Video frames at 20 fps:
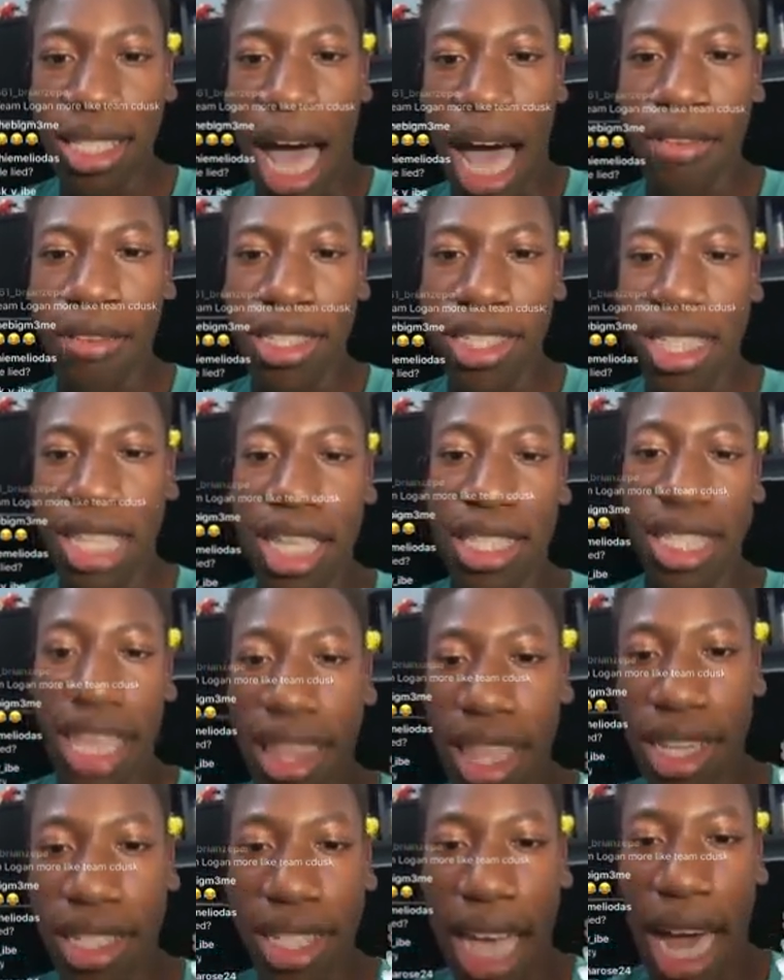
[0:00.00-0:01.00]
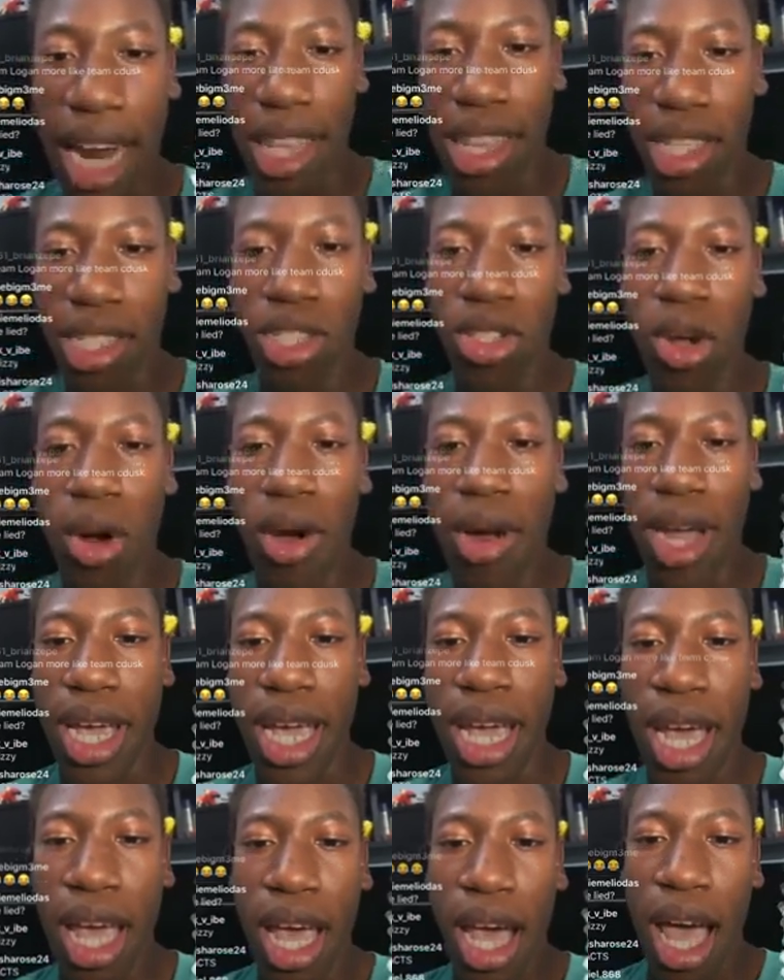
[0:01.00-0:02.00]
Obviously, they said their side of the
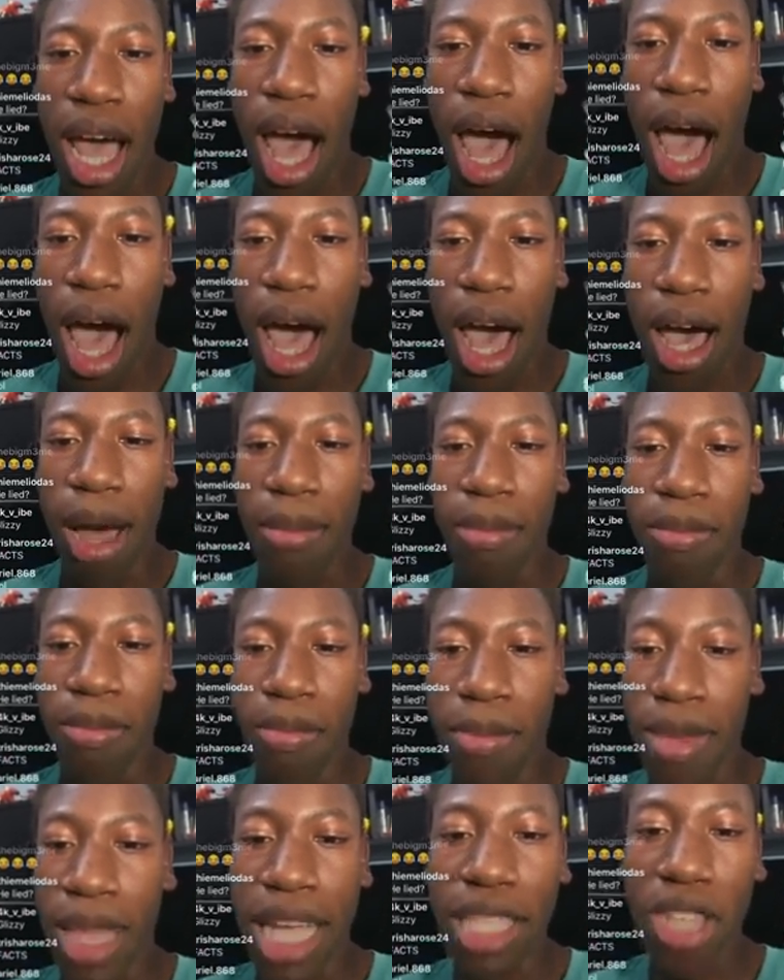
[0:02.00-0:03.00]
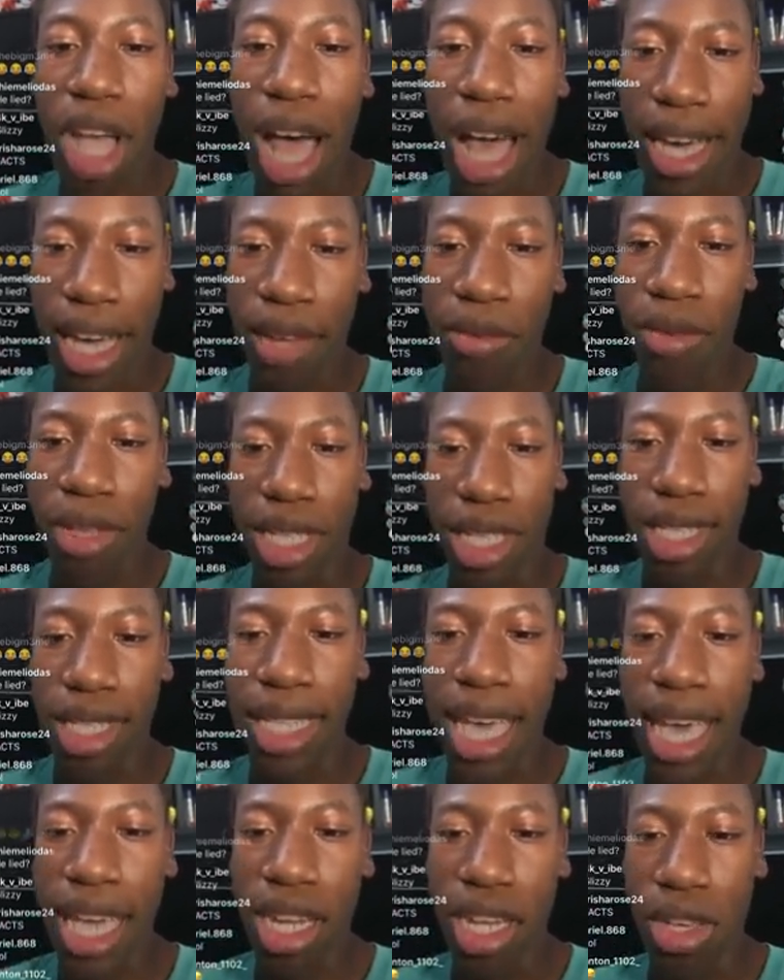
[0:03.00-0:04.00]
story. That's all I can really
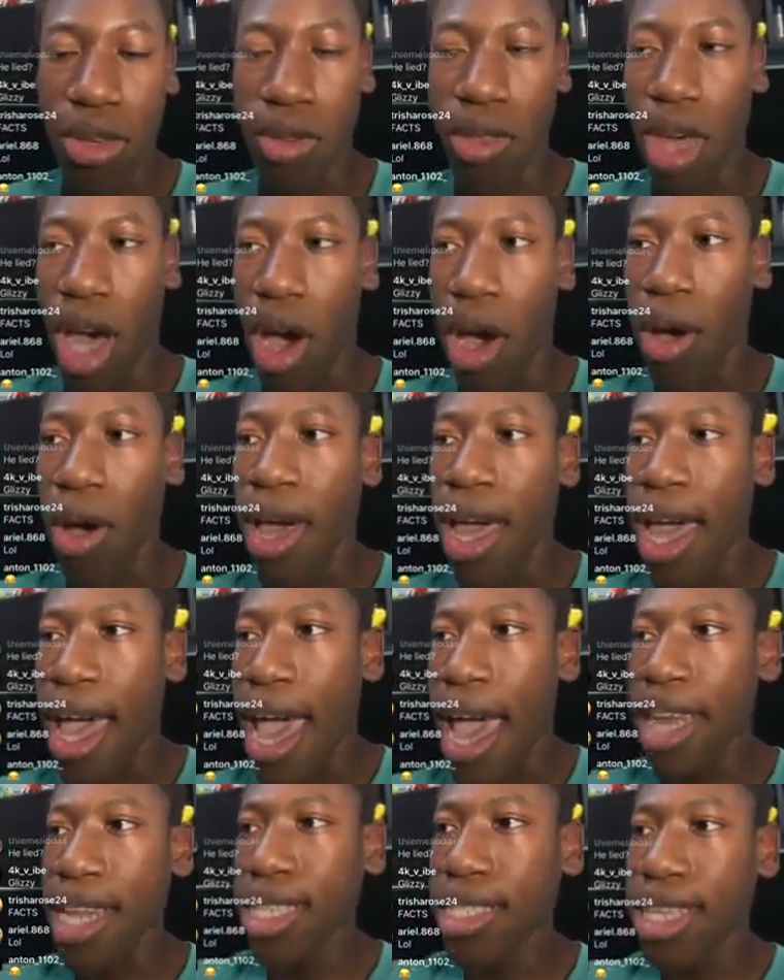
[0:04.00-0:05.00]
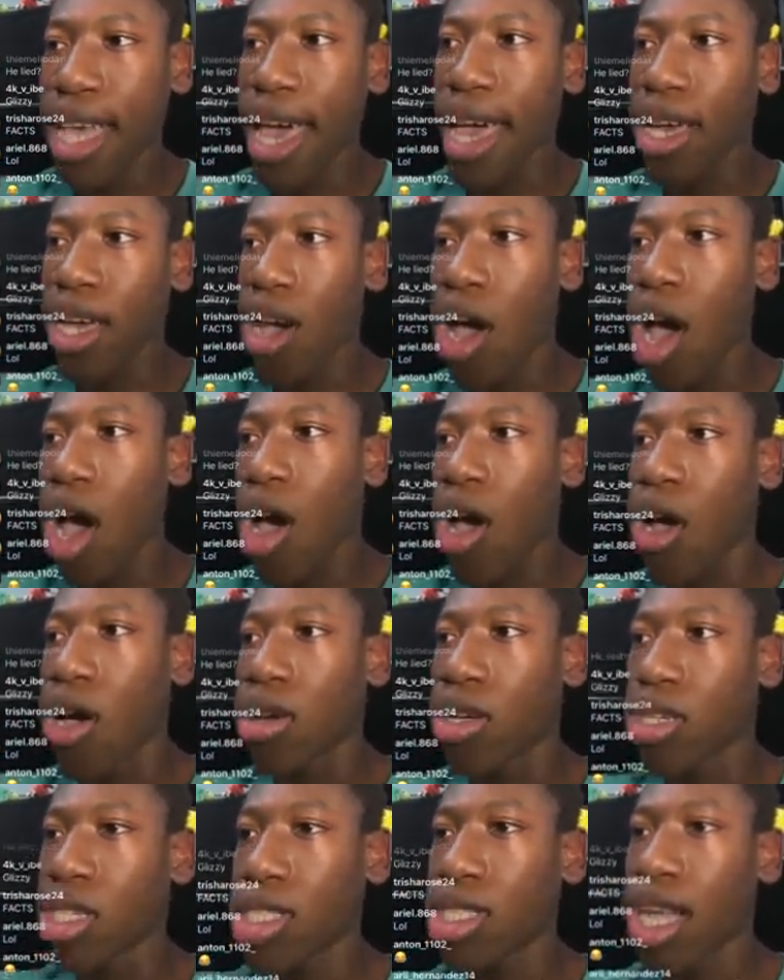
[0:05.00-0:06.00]
say to you, though. And he's like,
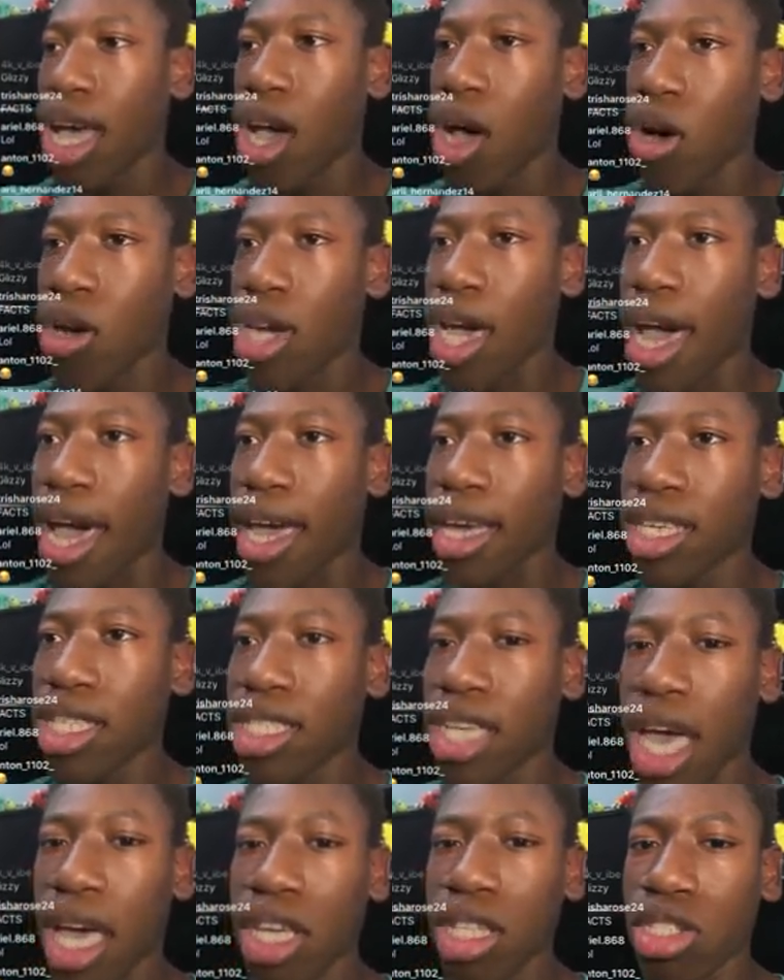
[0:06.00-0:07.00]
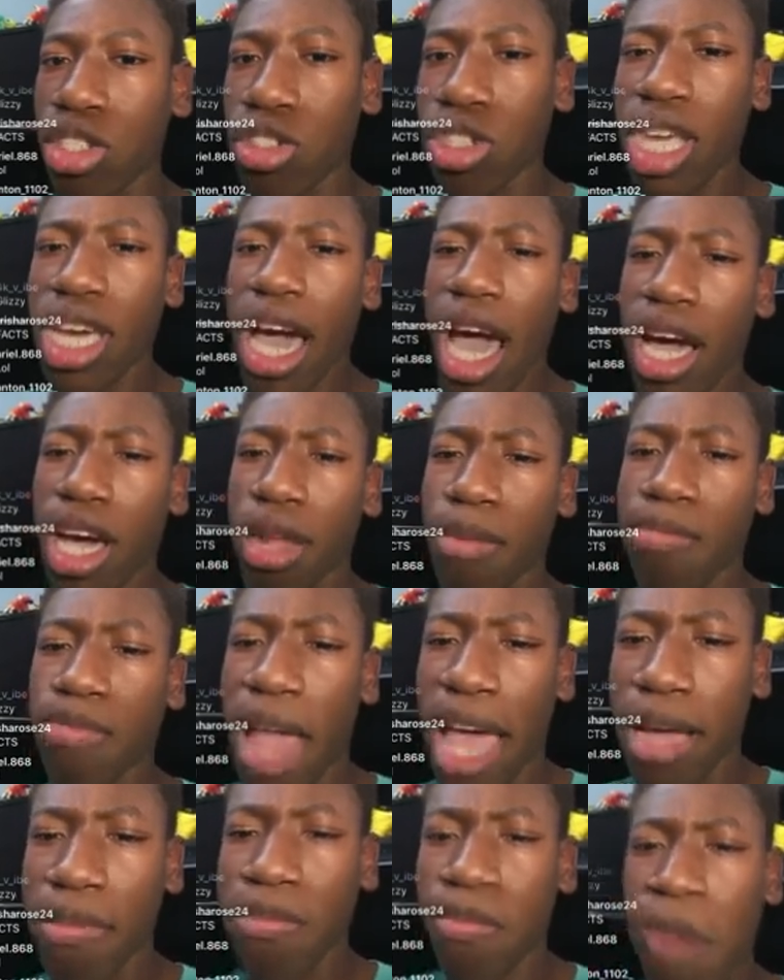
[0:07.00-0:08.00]
okay. He's like, "Do you think I could,
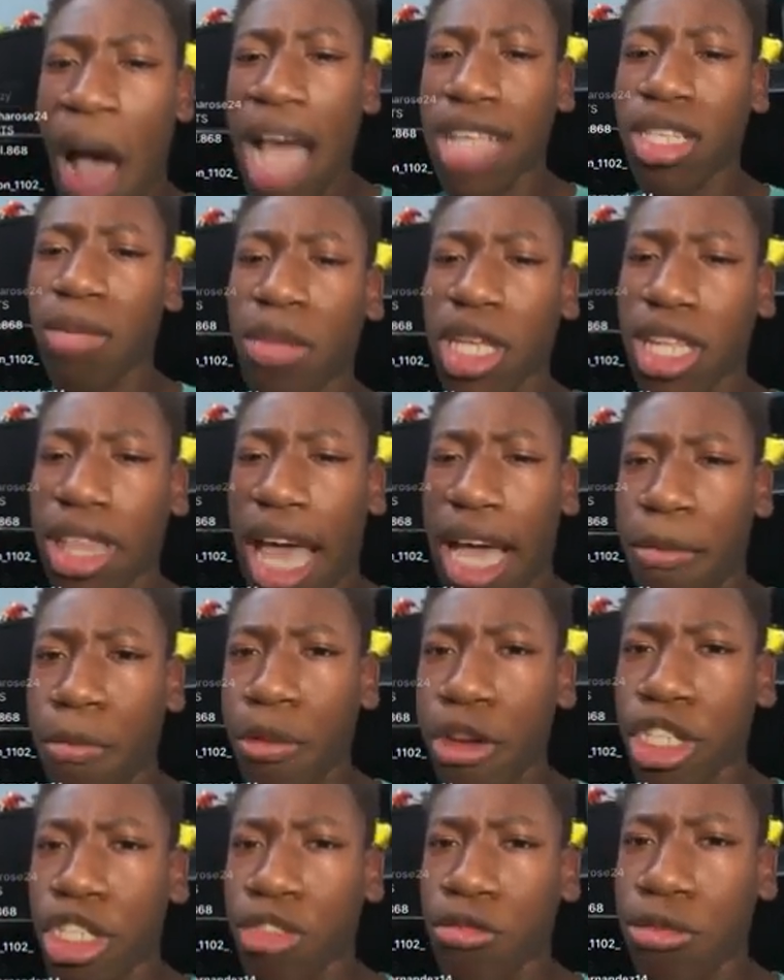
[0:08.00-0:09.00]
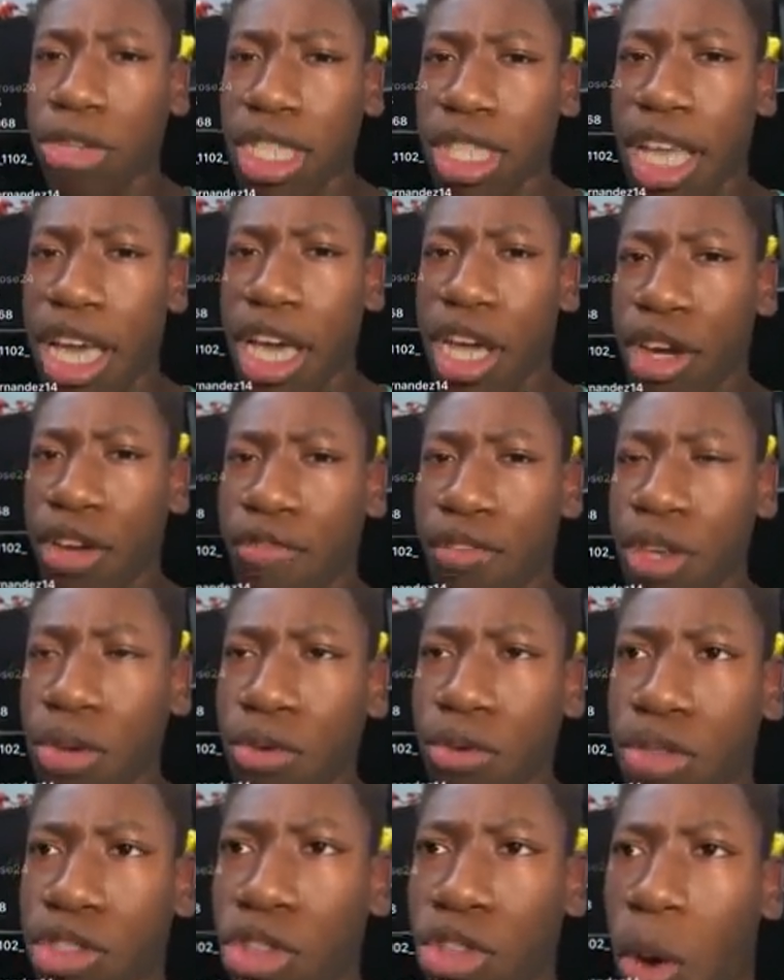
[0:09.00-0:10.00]
like, possibly, like, pre-screen the
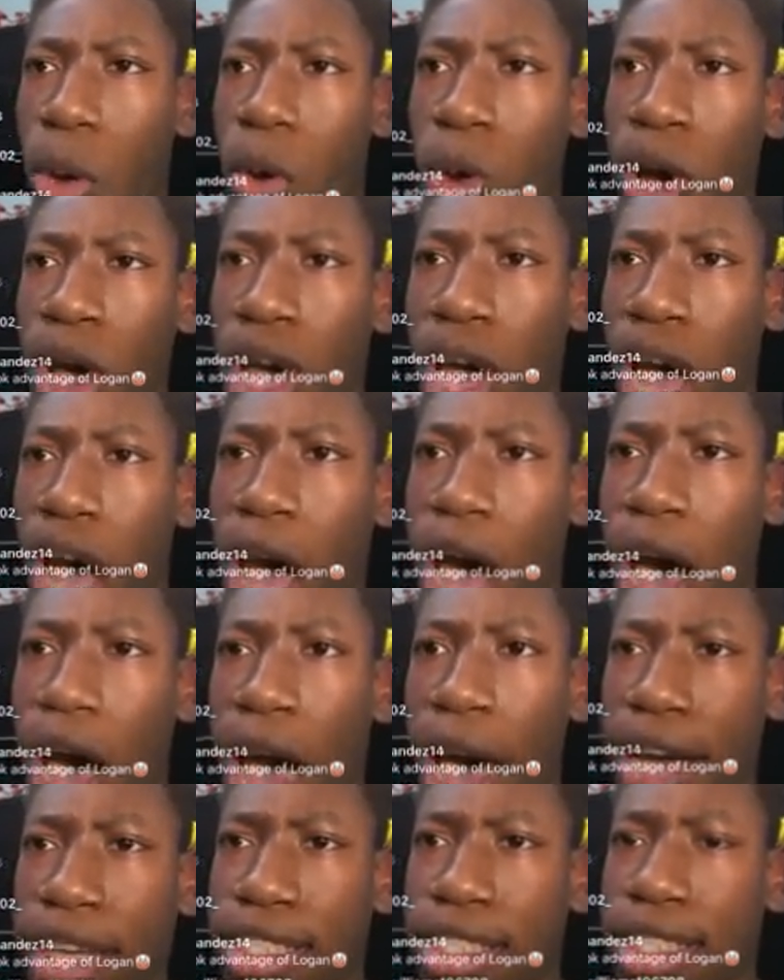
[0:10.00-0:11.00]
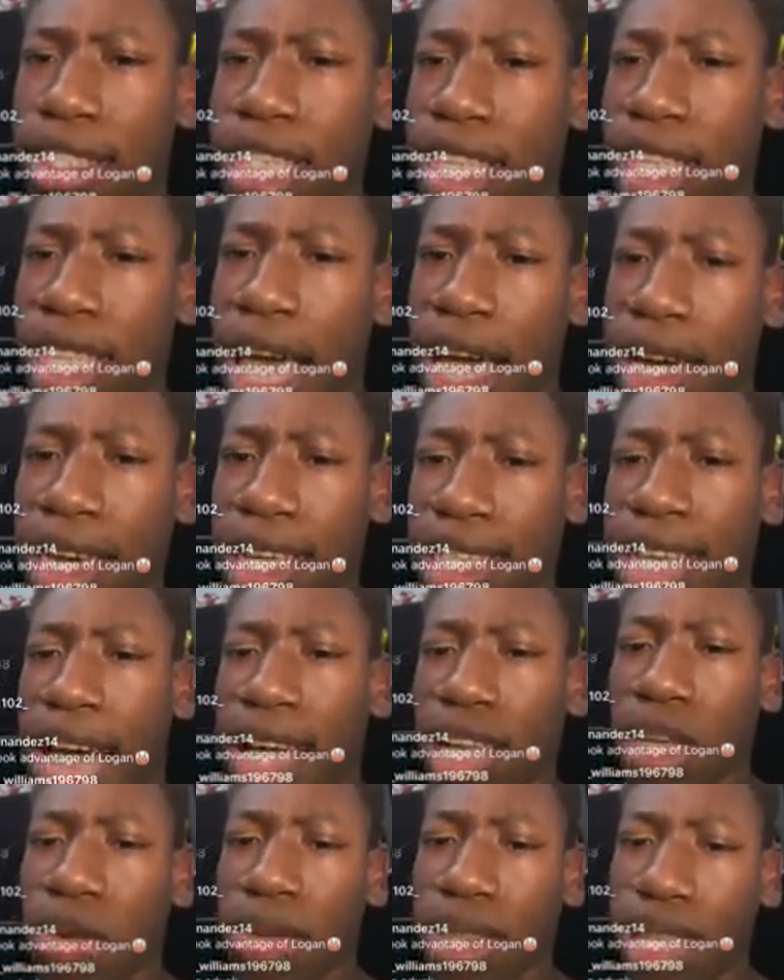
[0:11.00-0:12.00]
interview so I could see, like,
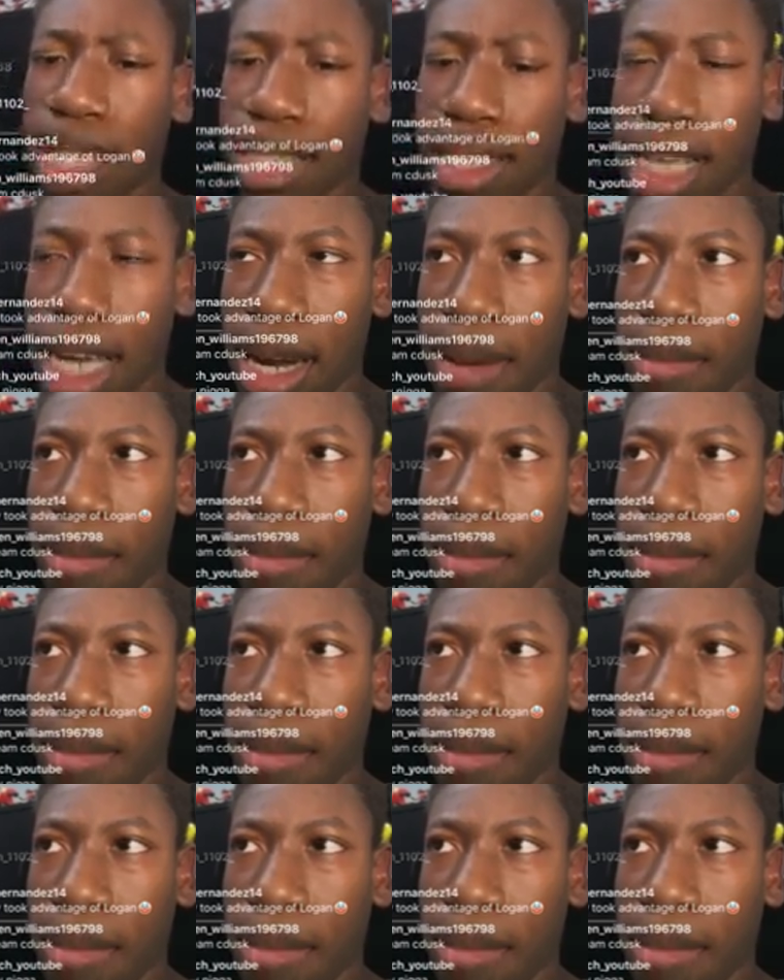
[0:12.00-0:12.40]
exactly what they said?"